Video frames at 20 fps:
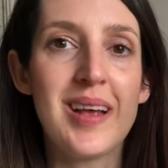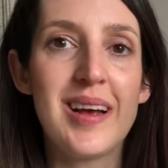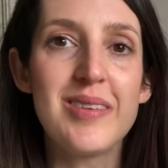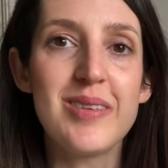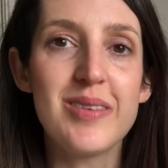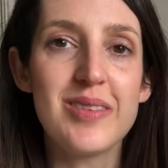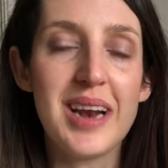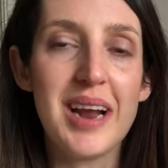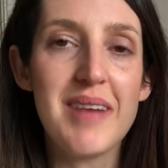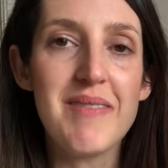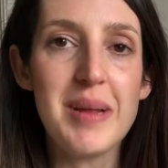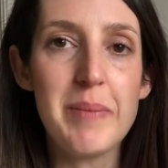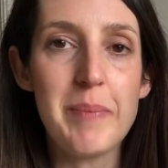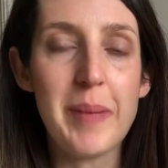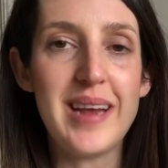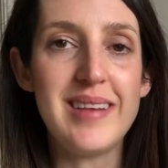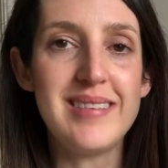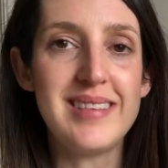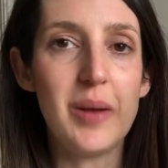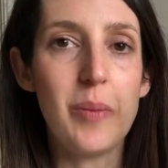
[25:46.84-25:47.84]
So it's a lovely
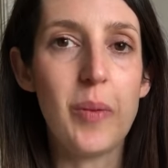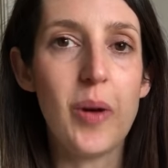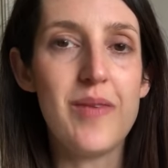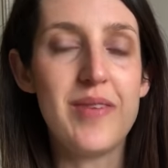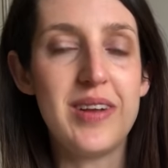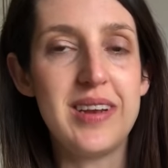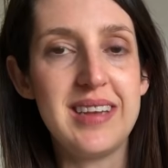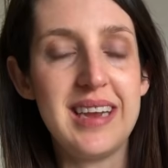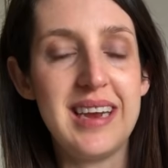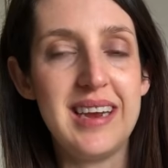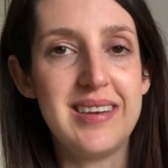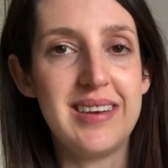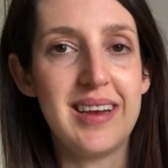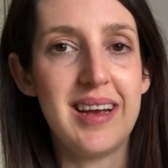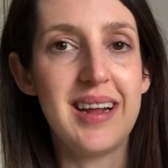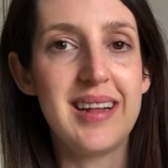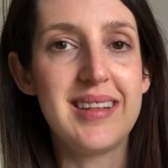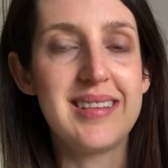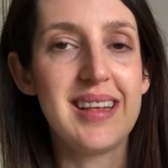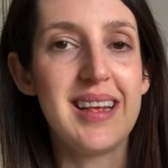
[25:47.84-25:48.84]
basic woven
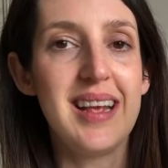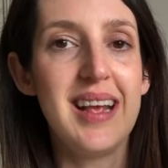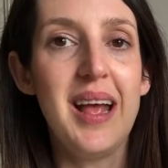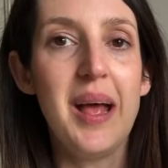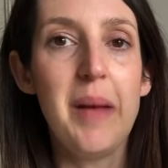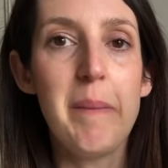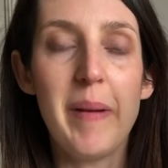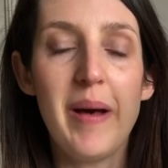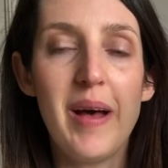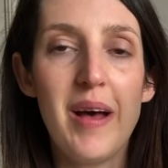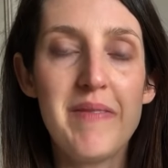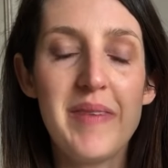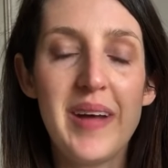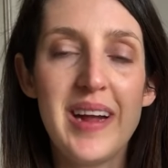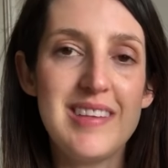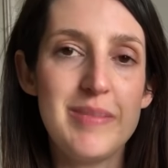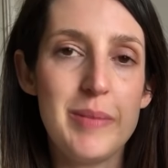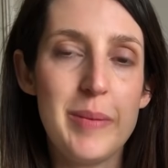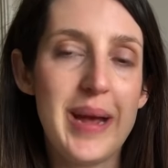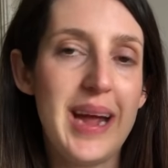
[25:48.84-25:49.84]
t-shirt,
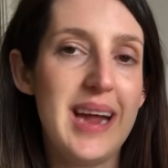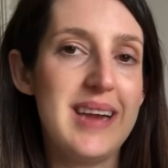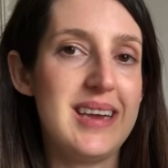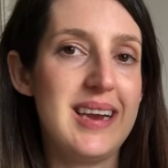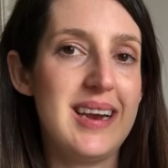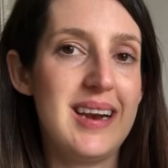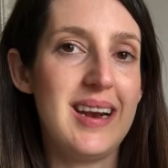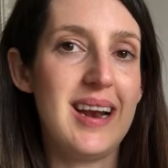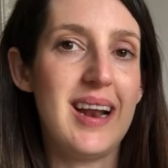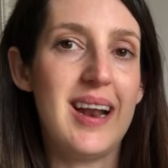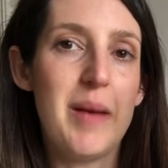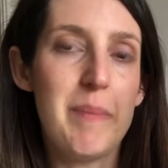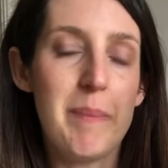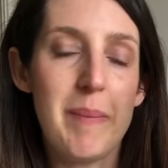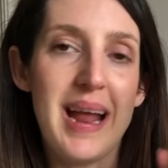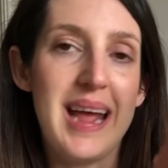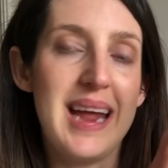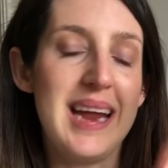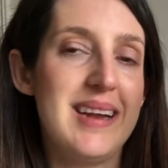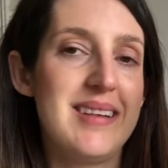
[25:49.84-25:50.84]
perfect to be made in a
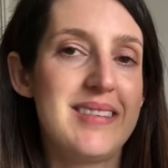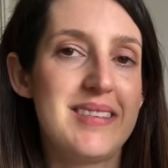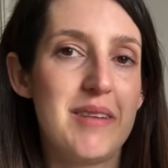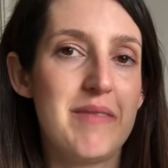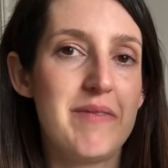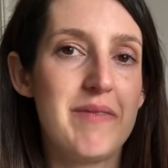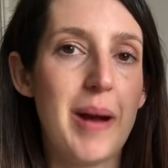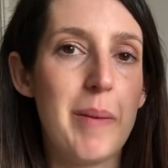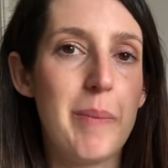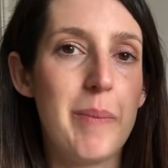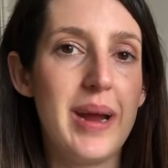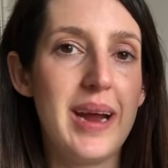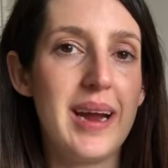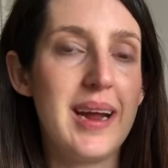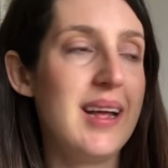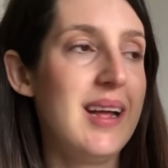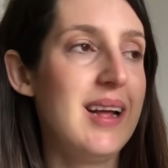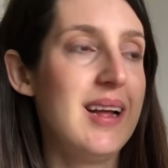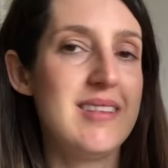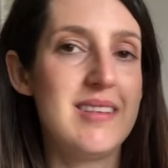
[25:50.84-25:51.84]
plain sort of
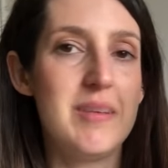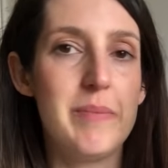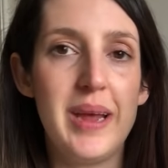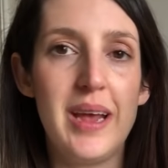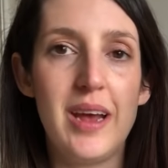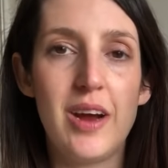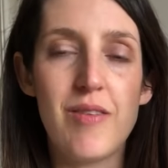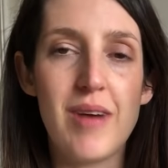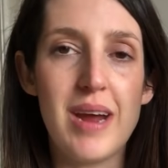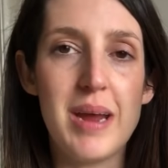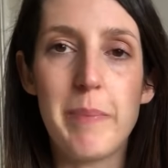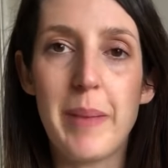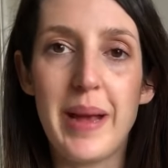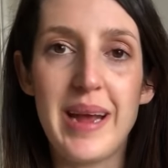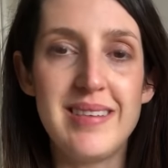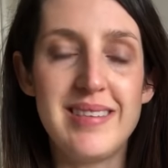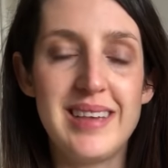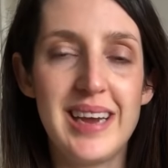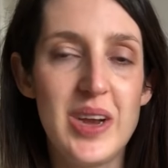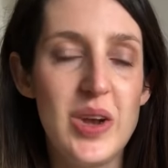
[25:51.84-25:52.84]
fabric to be a great
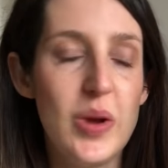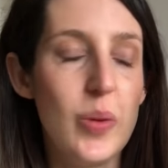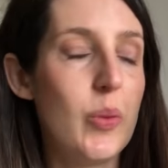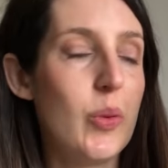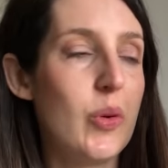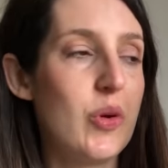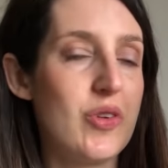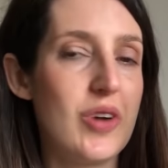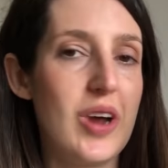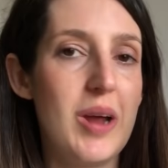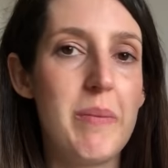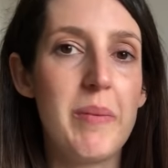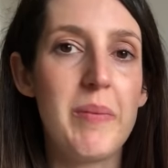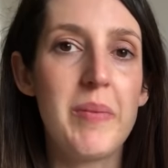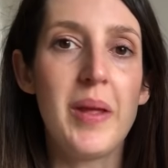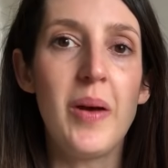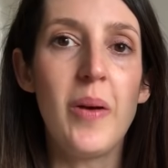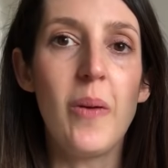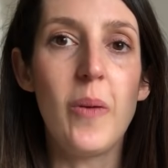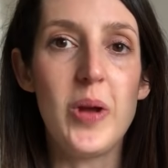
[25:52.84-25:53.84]
basic in your wardrobe.
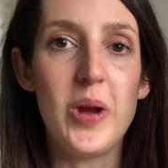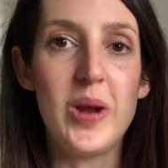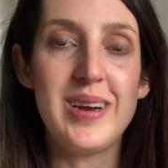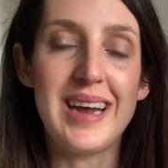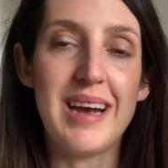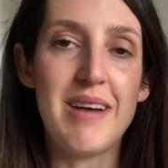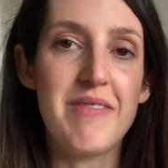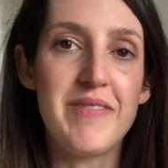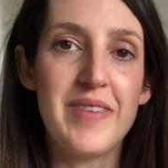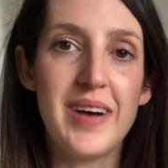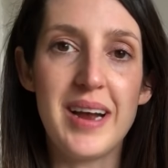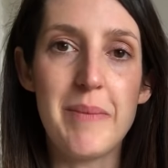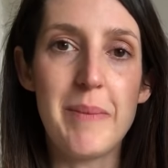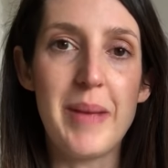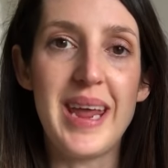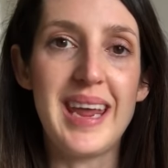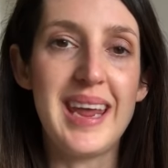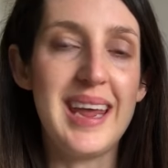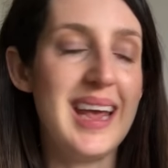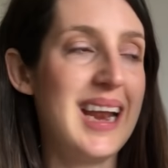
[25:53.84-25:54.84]
Or you could have fun
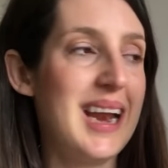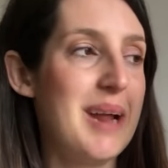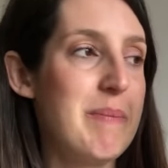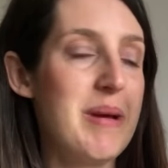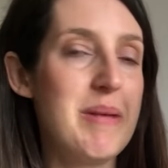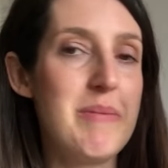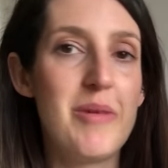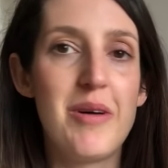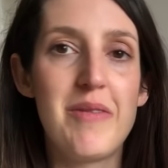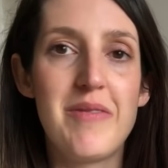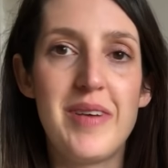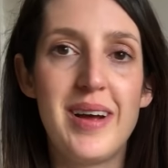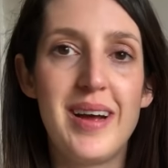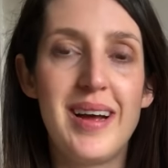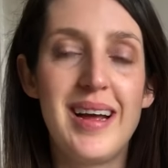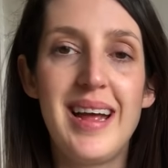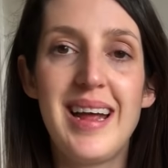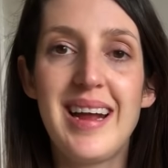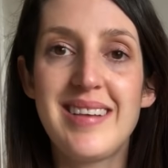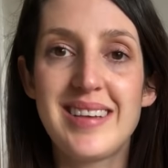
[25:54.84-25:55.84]
making it in a bit more of
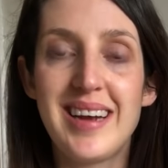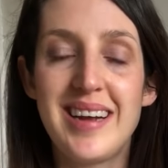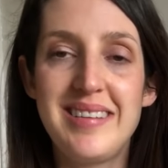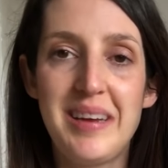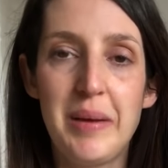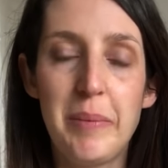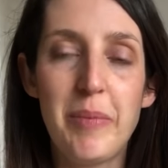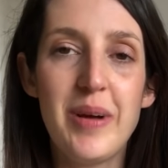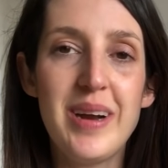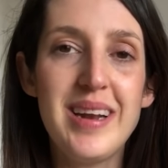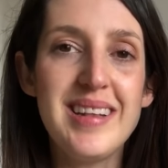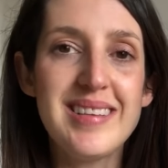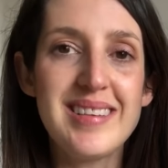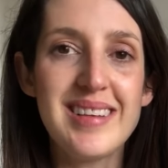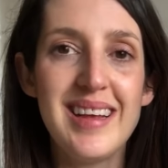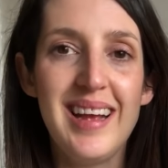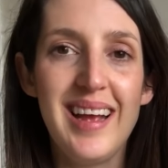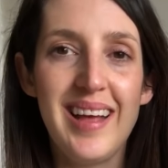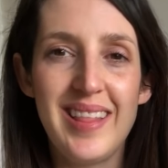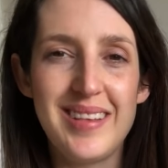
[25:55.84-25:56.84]
a exciting print.
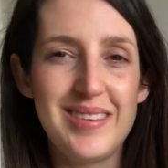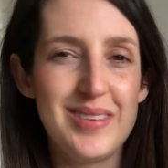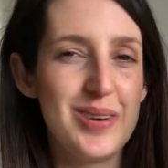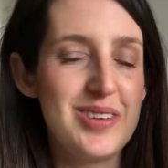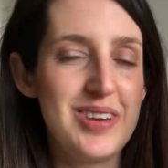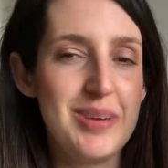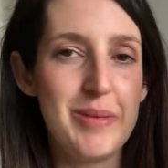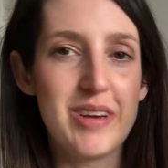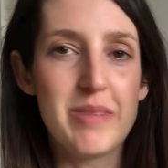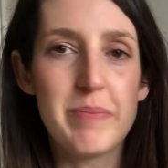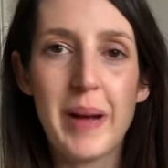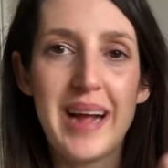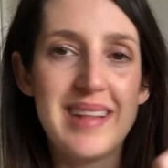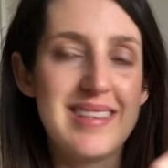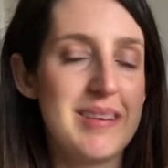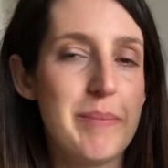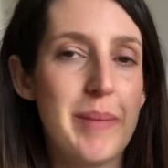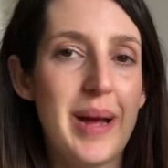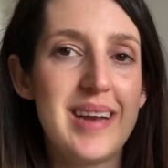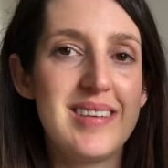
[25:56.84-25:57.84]
There's not too much
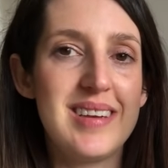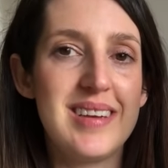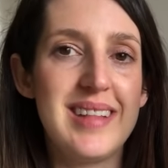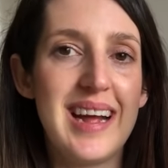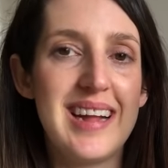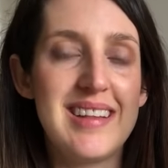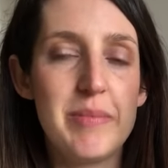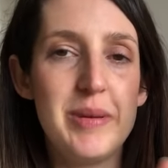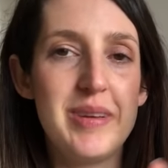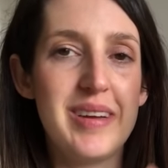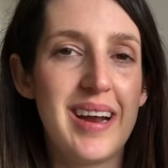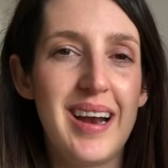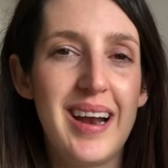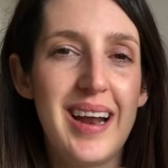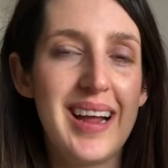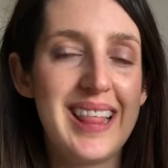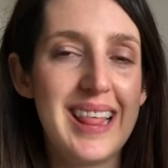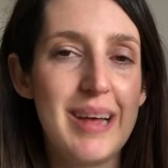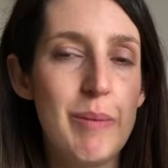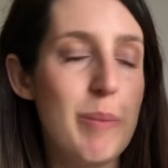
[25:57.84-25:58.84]
pattern matching there to be done
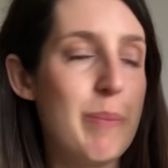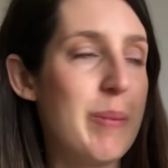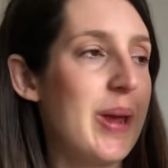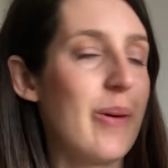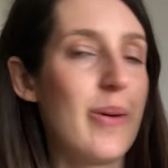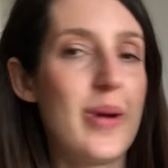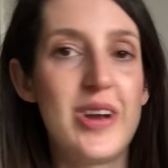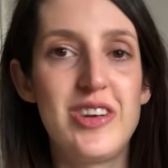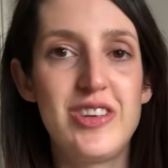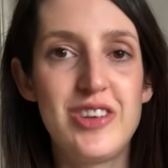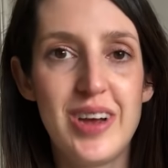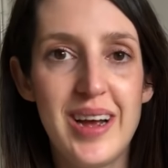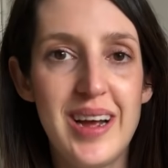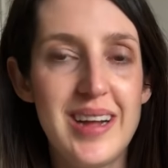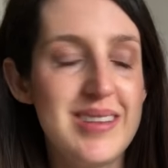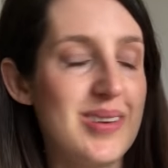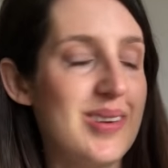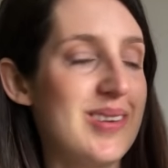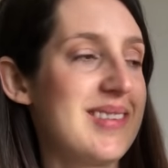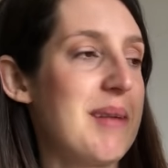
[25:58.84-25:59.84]
like there would be on a
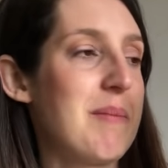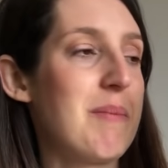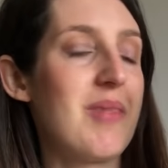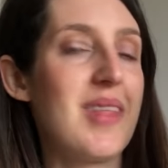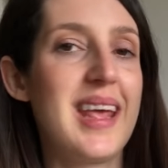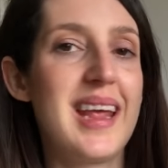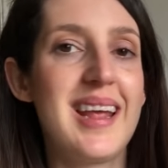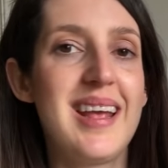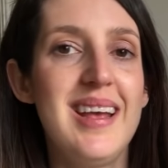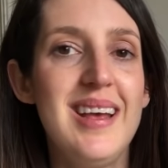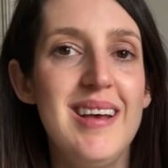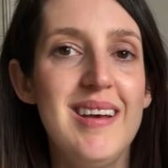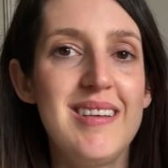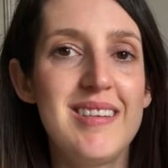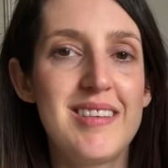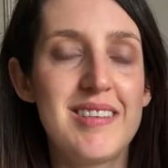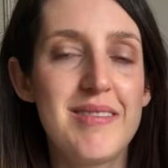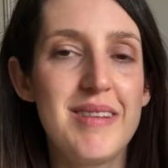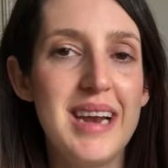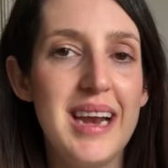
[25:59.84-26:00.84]
shirt or something.
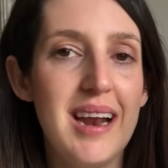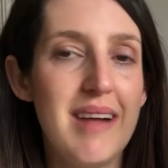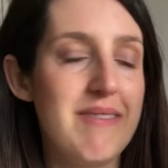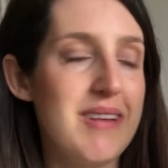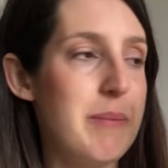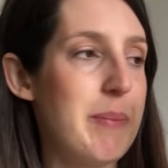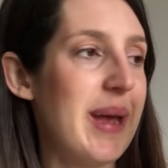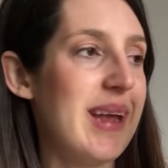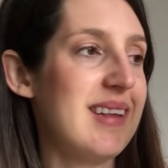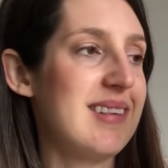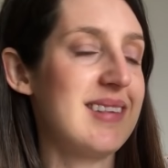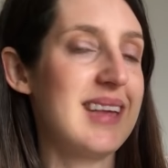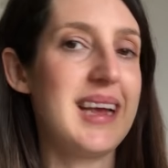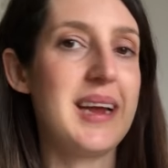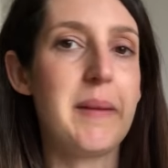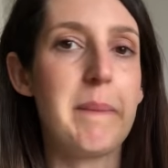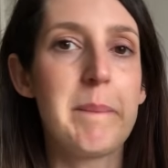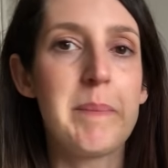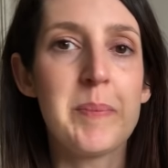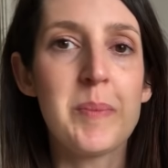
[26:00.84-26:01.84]
So it's a really lovely
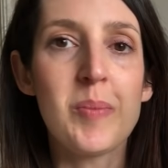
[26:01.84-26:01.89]
basic.